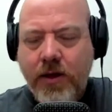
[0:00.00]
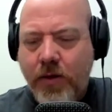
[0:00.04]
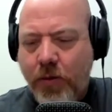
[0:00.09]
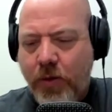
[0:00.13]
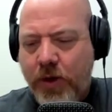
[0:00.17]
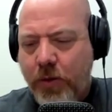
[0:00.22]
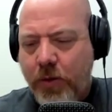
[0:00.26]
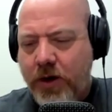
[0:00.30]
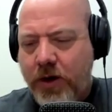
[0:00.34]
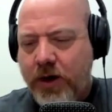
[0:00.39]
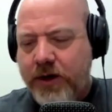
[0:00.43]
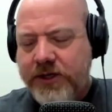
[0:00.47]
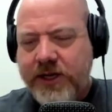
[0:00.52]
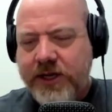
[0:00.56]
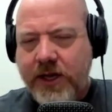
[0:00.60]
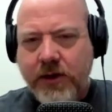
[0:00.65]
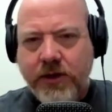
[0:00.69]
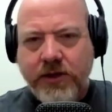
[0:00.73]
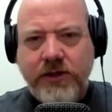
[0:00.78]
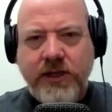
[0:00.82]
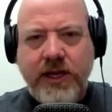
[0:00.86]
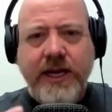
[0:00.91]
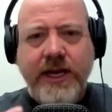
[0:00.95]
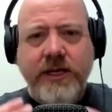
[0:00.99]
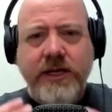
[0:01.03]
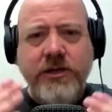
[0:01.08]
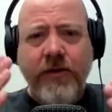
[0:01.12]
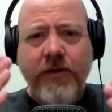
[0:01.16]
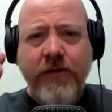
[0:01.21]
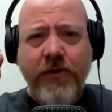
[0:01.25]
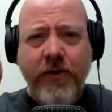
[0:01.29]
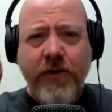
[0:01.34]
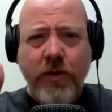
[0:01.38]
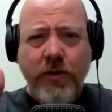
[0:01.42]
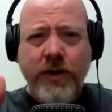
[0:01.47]
we want our sellers laser
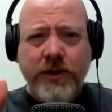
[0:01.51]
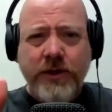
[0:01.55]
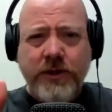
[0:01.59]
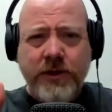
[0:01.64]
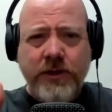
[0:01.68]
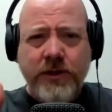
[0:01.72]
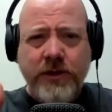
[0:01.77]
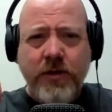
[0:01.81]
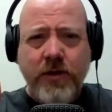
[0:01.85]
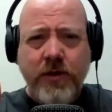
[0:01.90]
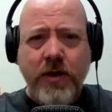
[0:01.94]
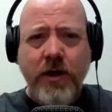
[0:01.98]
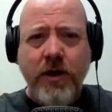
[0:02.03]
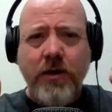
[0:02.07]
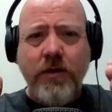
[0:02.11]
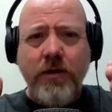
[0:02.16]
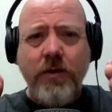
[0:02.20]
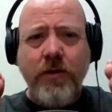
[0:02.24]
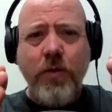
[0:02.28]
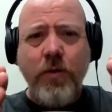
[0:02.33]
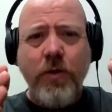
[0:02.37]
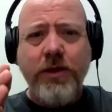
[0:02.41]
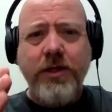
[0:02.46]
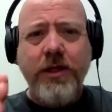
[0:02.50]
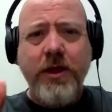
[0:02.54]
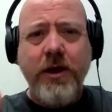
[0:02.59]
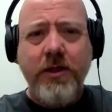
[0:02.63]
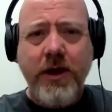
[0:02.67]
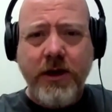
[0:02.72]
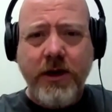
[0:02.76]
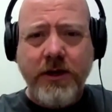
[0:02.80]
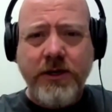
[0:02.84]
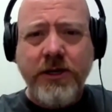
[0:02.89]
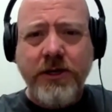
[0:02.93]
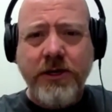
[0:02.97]
focused on what they're
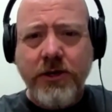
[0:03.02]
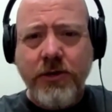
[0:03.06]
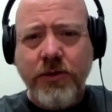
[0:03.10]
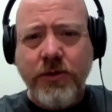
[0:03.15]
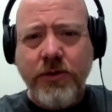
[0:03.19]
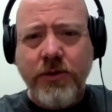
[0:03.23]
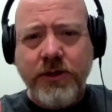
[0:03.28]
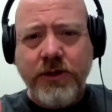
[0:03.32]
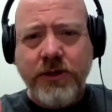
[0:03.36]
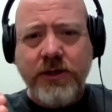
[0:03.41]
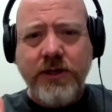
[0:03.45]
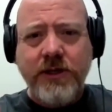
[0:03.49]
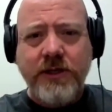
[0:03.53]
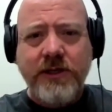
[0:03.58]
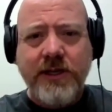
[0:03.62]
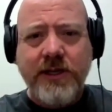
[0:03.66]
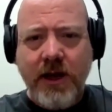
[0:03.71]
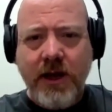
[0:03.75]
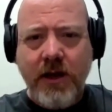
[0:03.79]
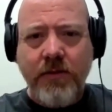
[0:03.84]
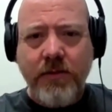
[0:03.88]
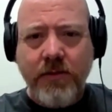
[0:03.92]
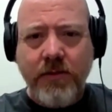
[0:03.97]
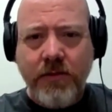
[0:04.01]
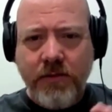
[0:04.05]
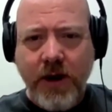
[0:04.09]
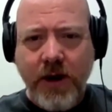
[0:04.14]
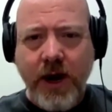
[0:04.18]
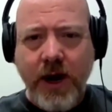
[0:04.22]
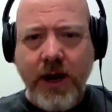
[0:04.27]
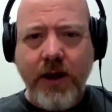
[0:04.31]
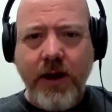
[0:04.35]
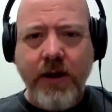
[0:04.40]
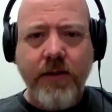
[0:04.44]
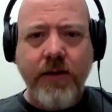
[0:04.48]
there to do, which is to sell,
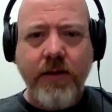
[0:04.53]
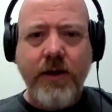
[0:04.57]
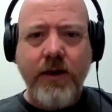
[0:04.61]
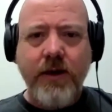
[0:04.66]
right?